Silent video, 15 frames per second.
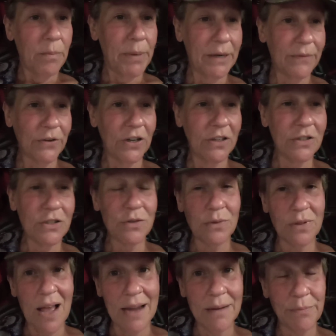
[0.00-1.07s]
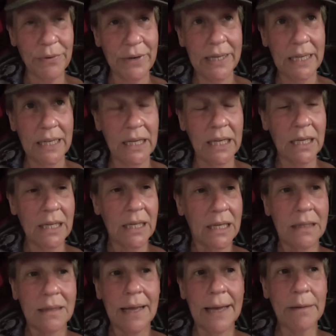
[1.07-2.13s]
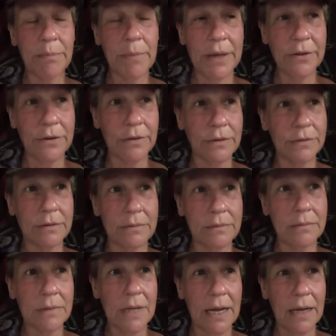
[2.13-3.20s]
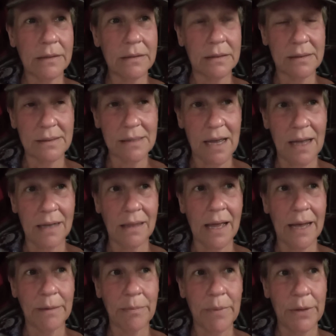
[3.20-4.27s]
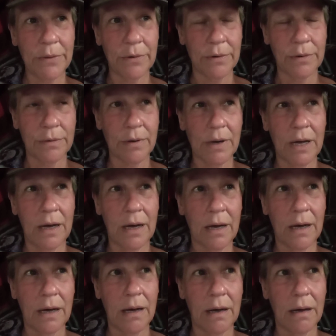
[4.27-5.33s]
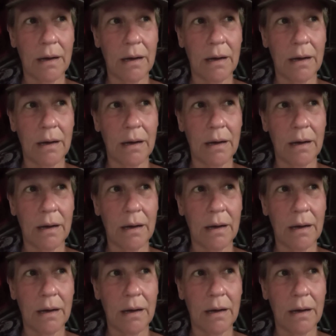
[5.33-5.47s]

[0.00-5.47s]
But if you're going to do line breeding, like mother to son, like mother uh,